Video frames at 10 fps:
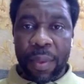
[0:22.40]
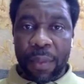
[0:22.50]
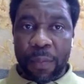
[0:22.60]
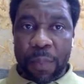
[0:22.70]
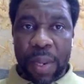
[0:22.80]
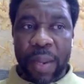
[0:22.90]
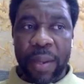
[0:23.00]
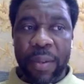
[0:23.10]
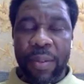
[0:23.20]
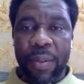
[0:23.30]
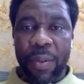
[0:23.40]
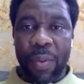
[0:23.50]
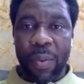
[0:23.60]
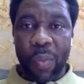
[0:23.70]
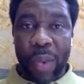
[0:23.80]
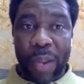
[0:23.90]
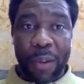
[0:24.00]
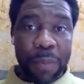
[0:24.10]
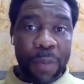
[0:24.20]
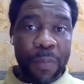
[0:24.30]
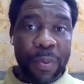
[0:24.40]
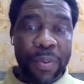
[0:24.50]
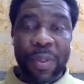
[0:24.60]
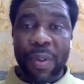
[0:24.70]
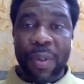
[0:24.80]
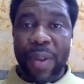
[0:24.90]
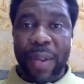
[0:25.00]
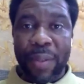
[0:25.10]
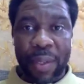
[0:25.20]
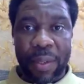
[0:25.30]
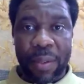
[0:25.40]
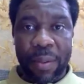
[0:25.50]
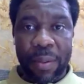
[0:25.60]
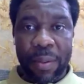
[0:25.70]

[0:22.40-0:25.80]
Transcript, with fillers: the place where your purpose is connected.